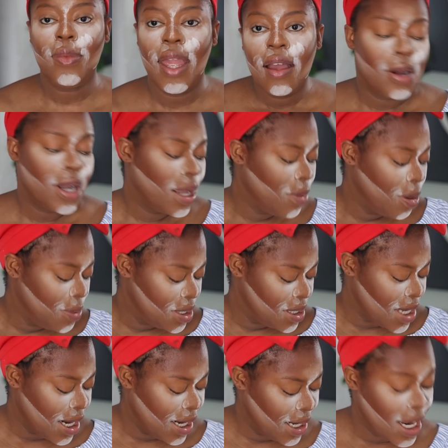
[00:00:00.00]
Oga Baby
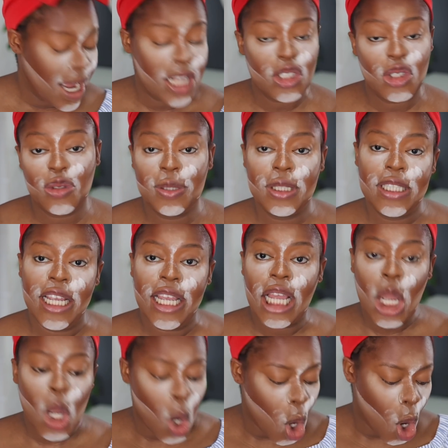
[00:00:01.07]
started answering a
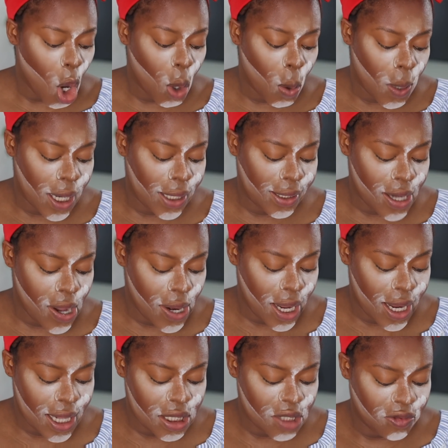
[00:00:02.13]
call, and now I
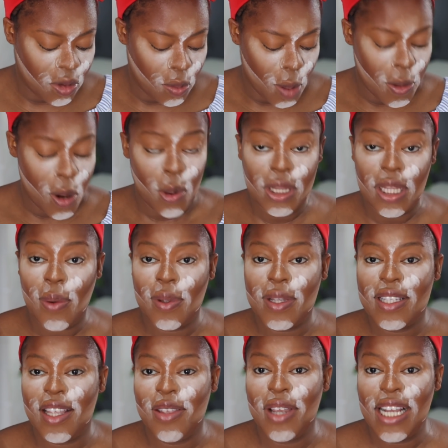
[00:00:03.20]
can't remember what I was
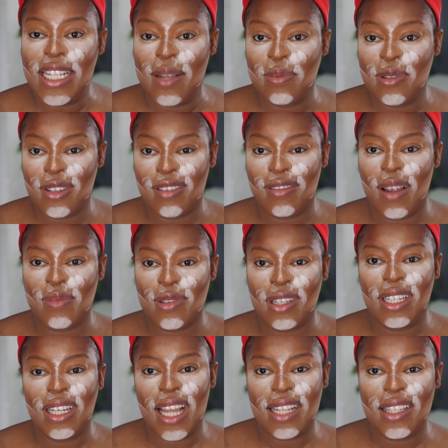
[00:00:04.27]
saying. You guys, I'm sorry. I'm sure
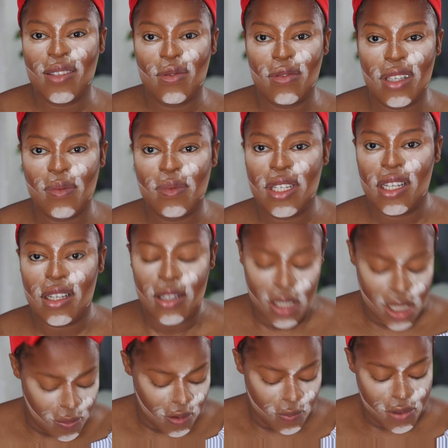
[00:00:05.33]
the lighting will keep
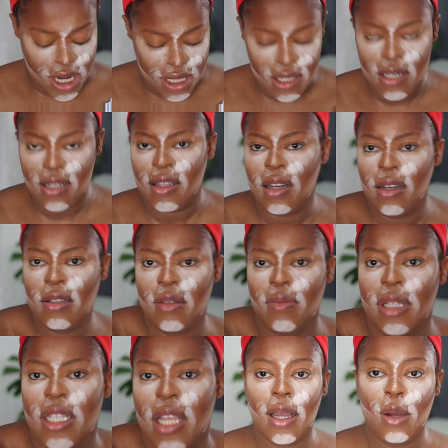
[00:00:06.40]
changing. Let me brighten it a little
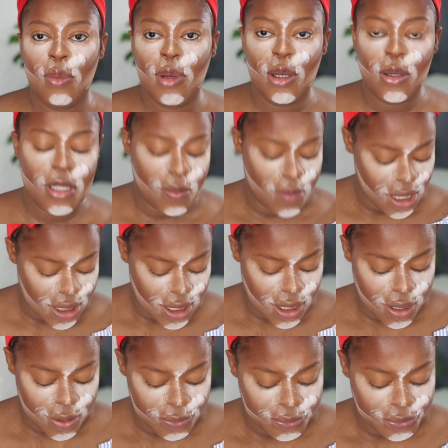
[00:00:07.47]
bit. hope it looks better
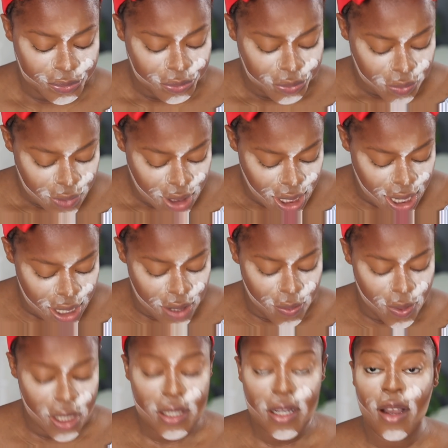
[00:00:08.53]
now.
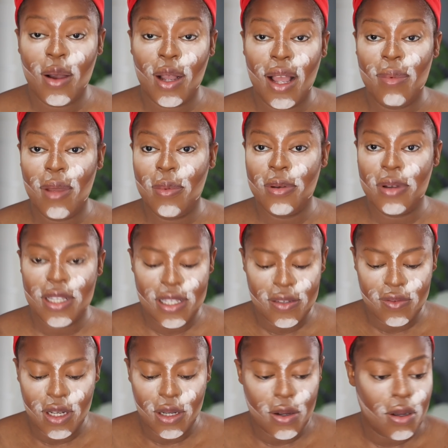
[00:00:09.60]
Anyways, Oga Baby
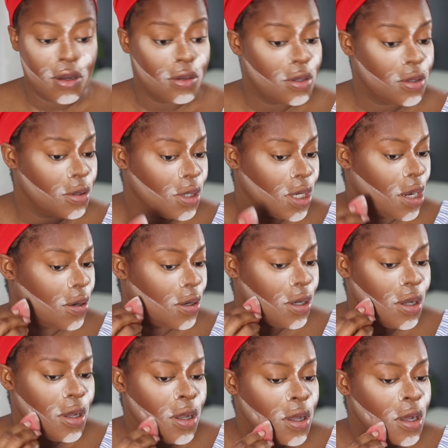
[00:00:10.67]
received the call, so now
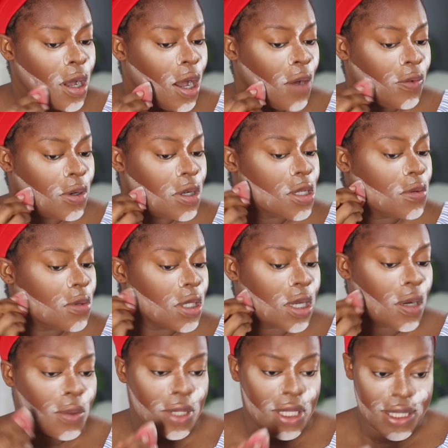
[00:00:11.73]
I've forgotten what
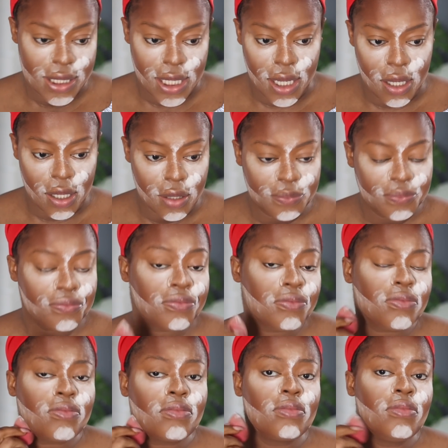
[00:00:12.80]
I was saying.
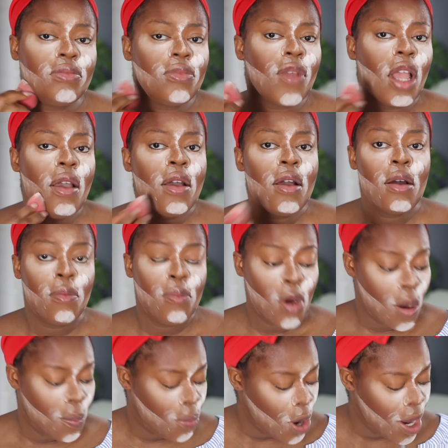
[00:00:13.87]

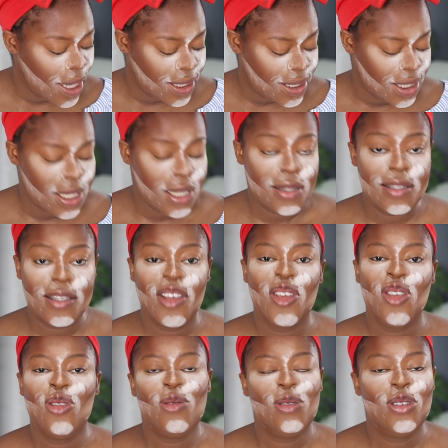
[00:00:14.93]
But point is,
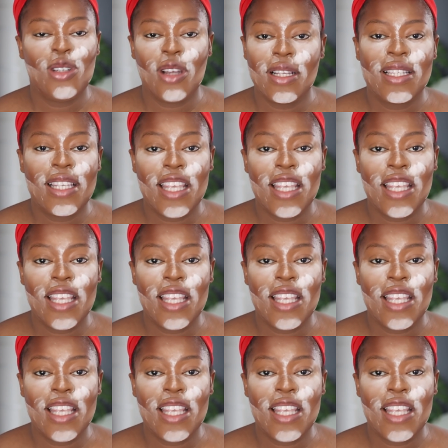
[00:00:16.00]
you just